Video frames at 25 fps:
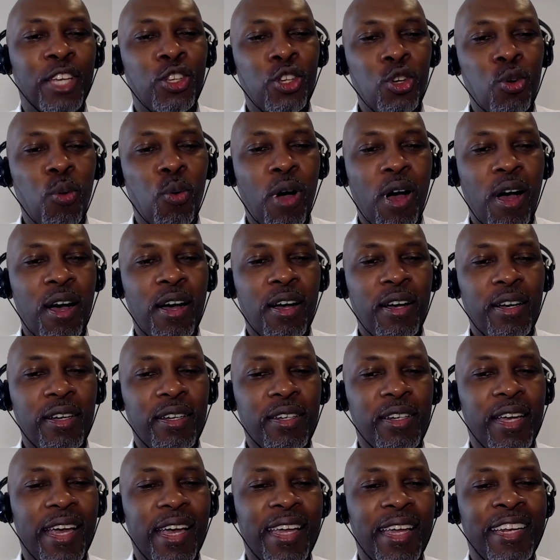you are
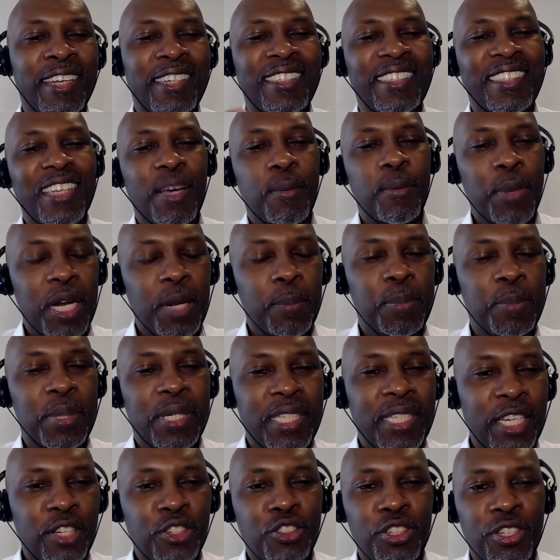in a similar
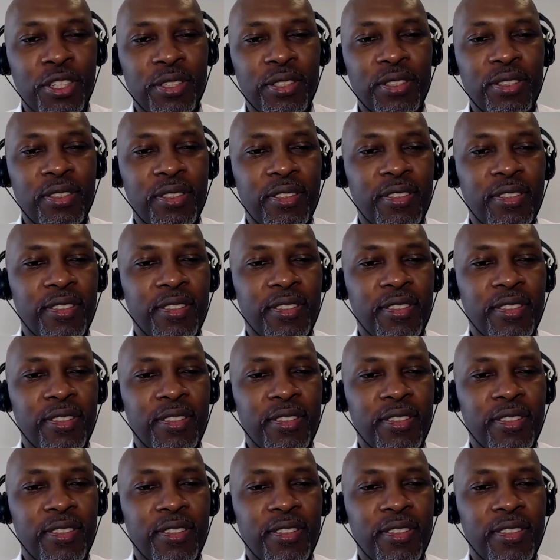position